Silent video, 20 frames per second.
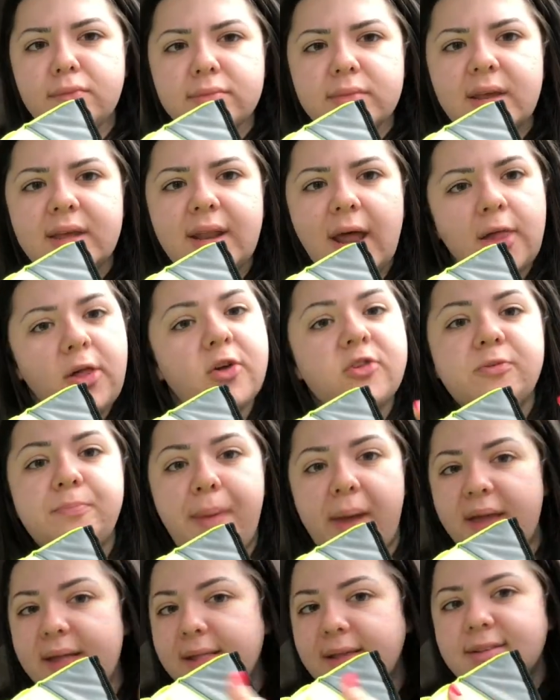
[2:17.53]
and I looked,
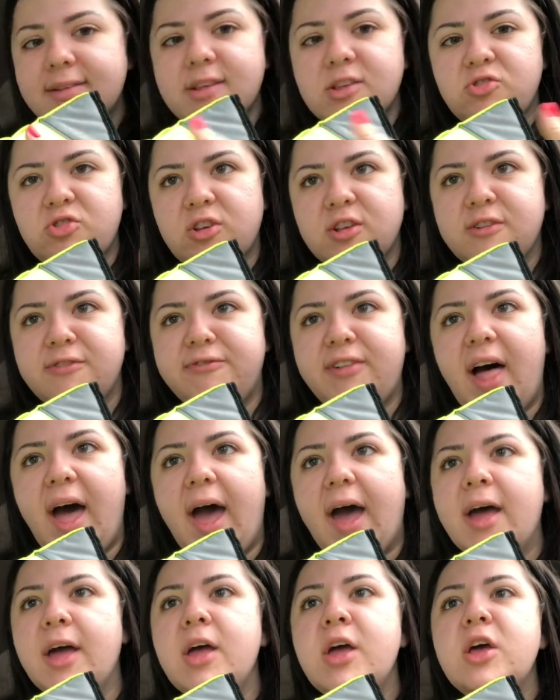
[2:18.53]
Bailey's is just
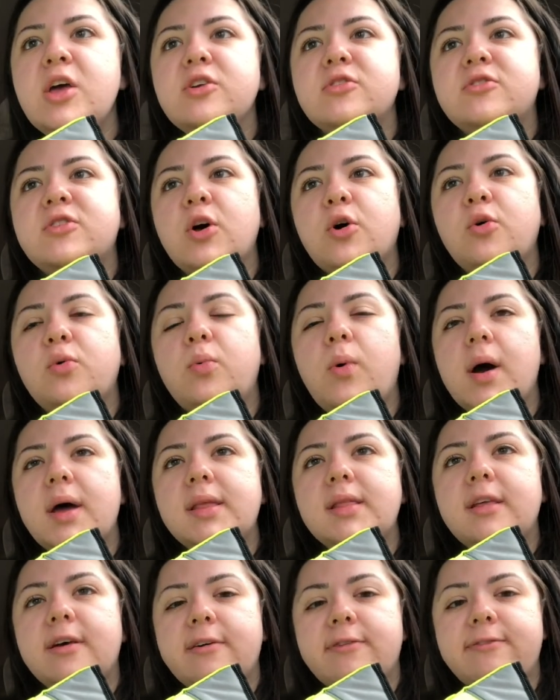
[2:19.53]
flat. So
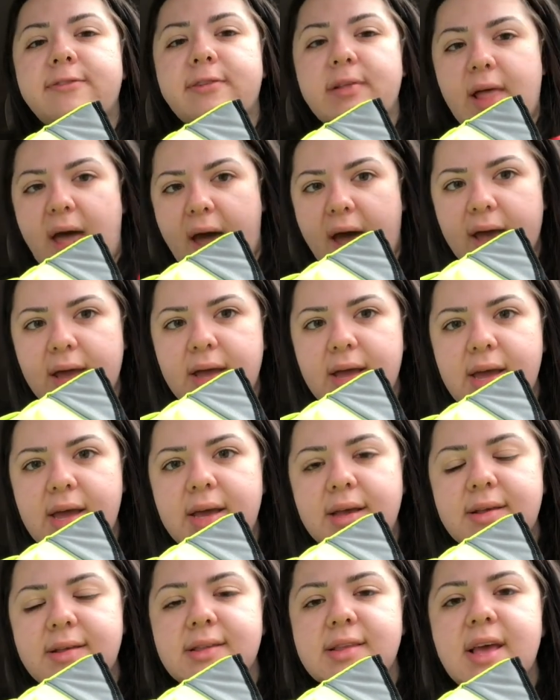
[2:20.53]
what the flat
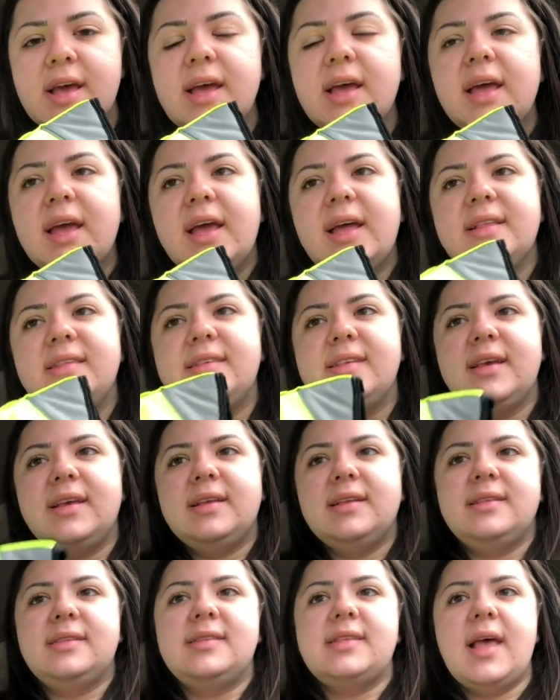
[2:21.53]
is, it's
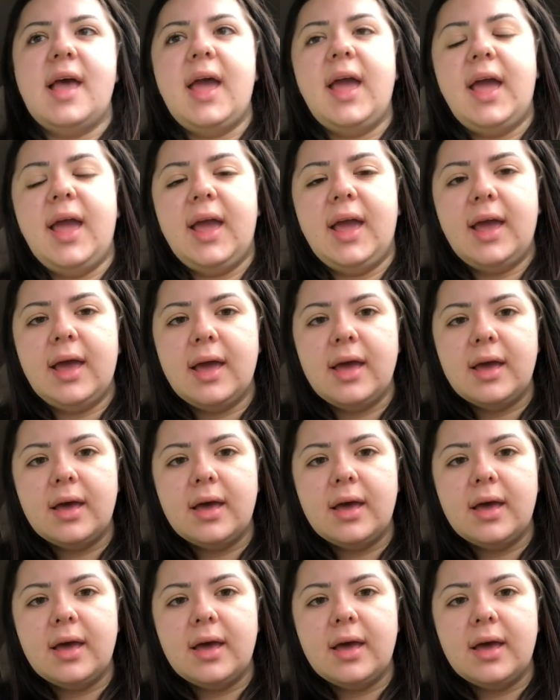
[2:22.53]
it's a